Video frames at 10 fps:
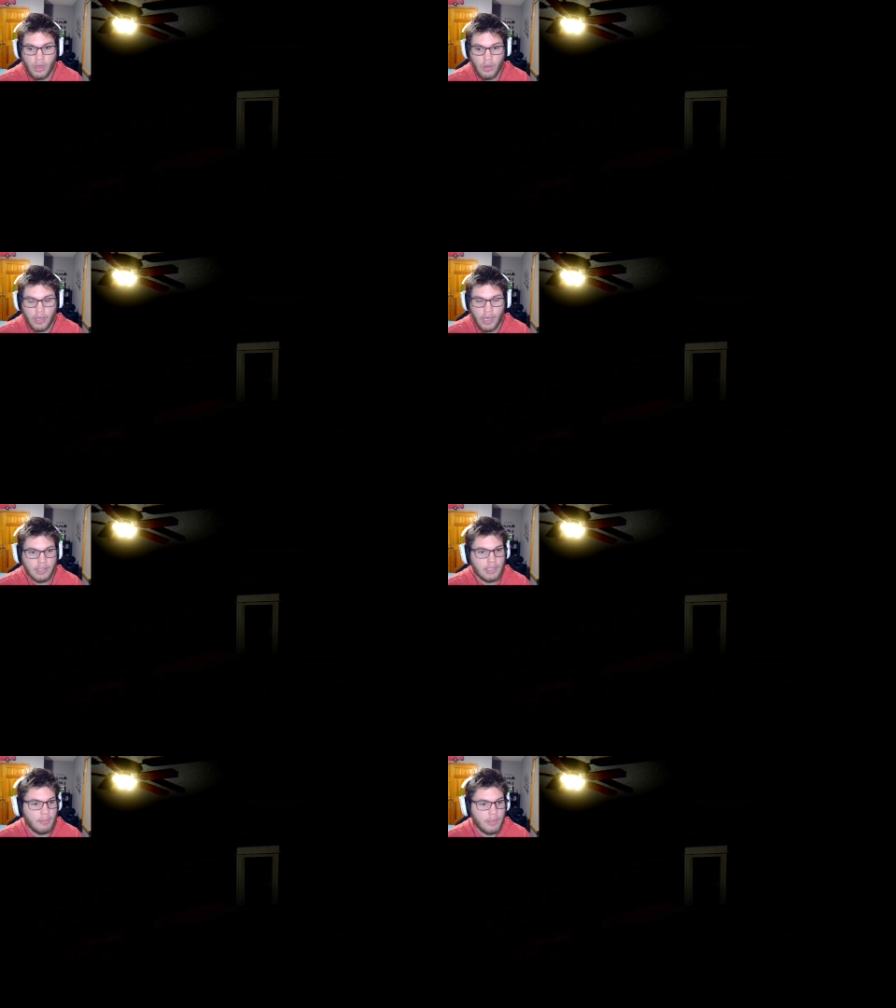Okay,
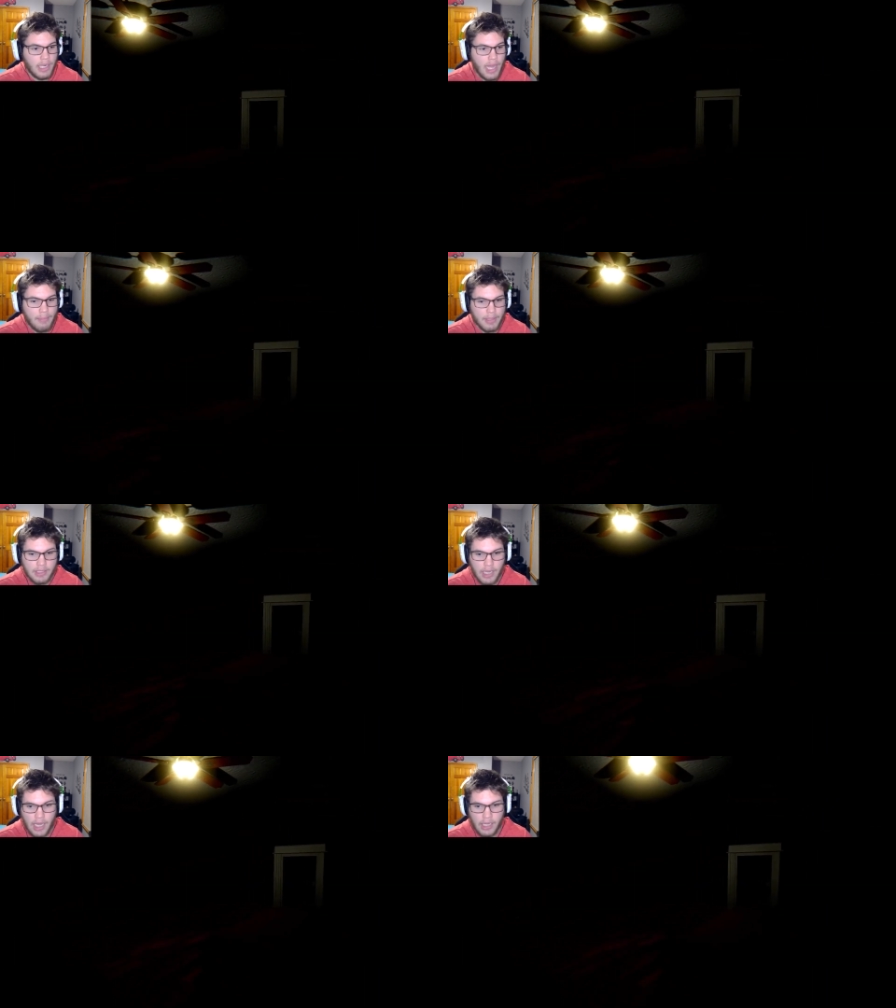time to get epic
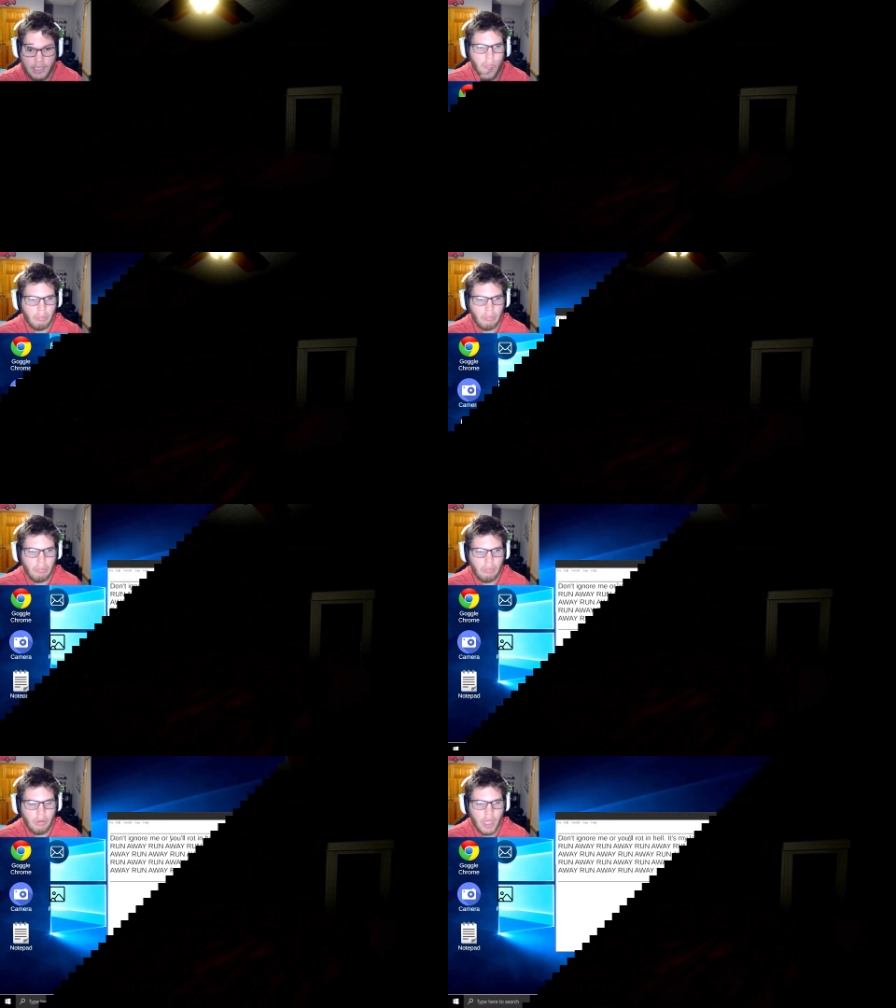style again, I
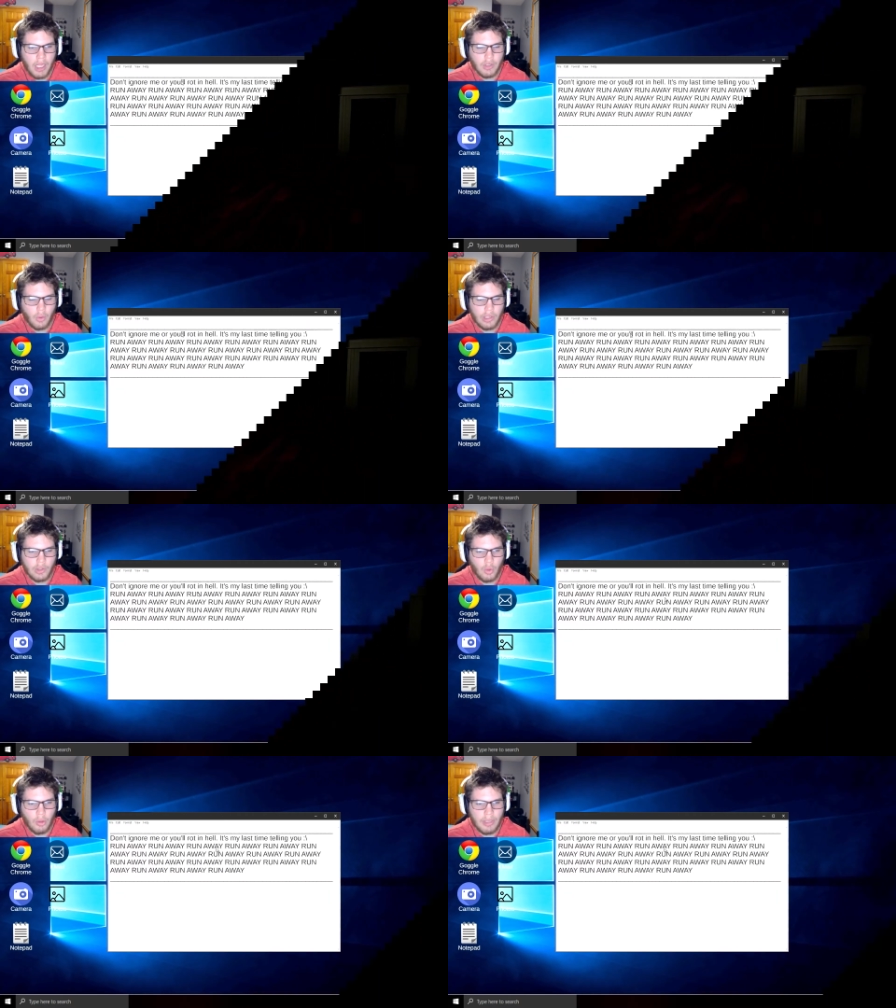guess. Don't
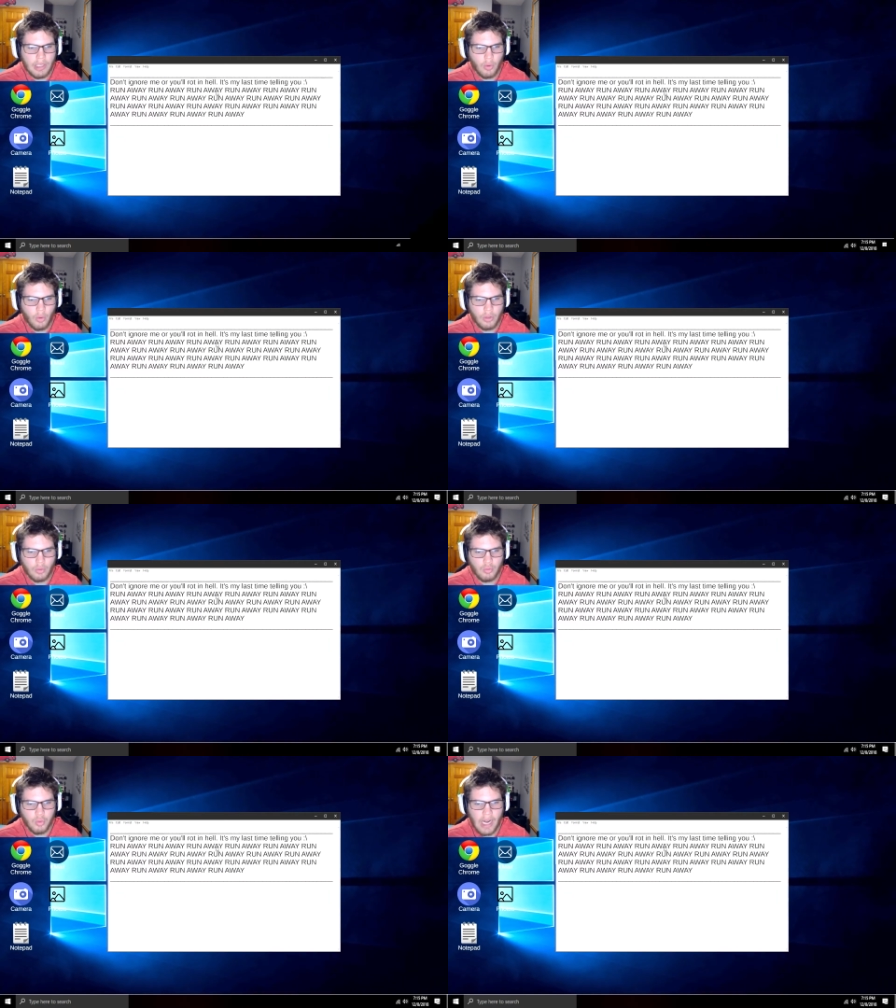ignore me or
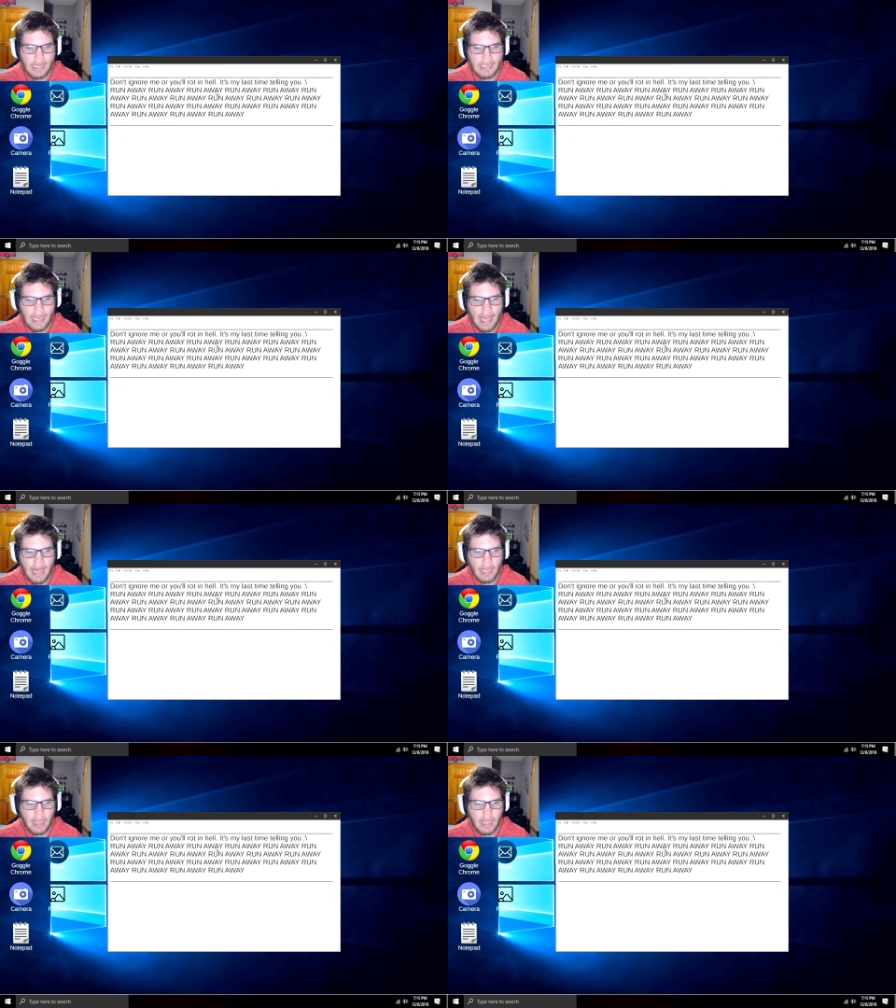you'll rot in
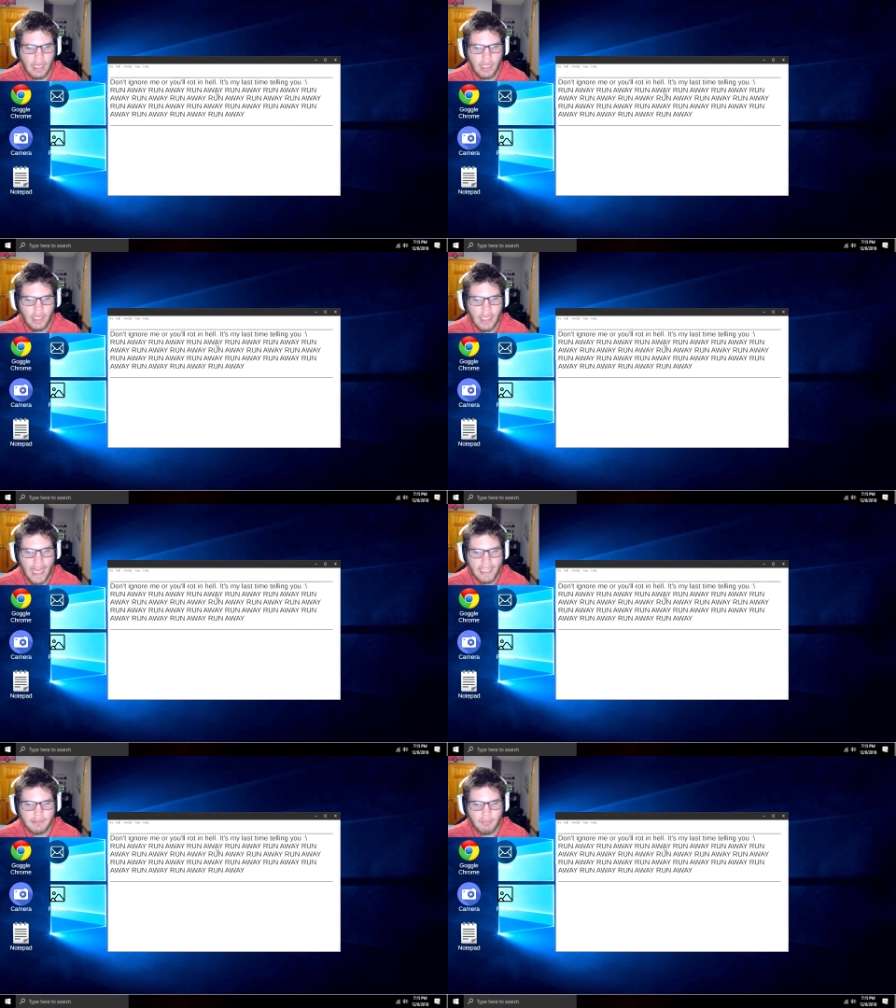hell.
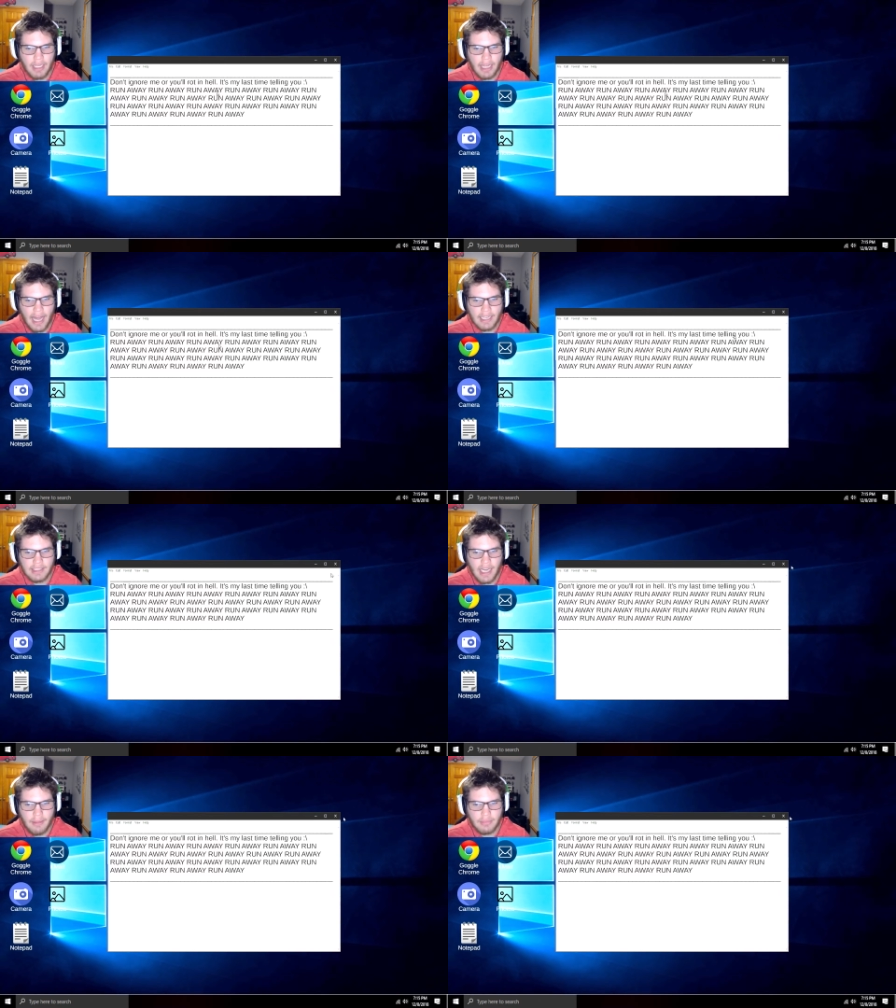It's my
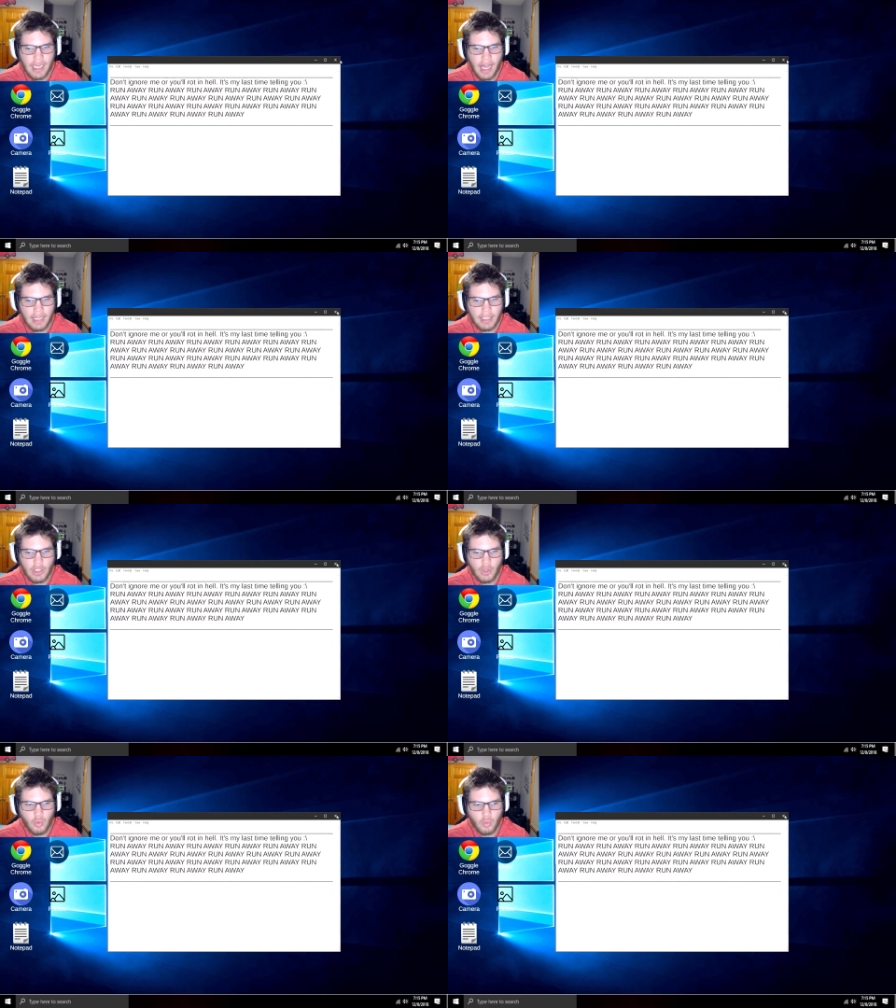last time telling
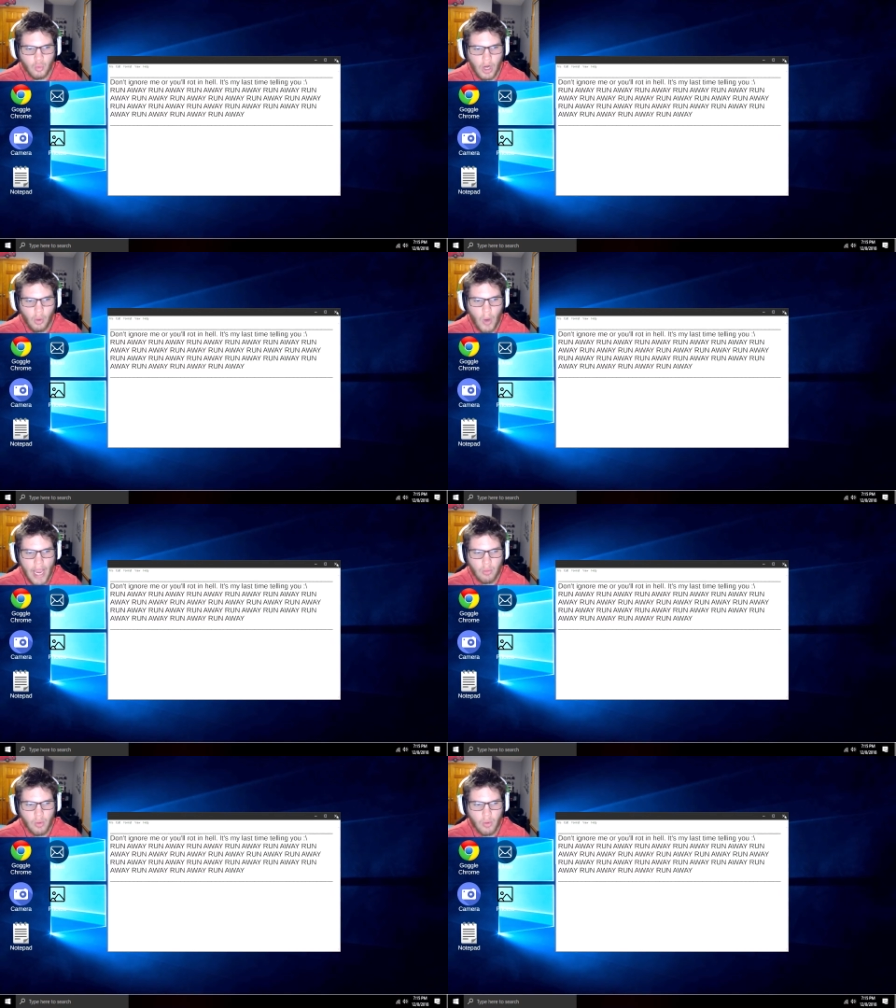you. Run away,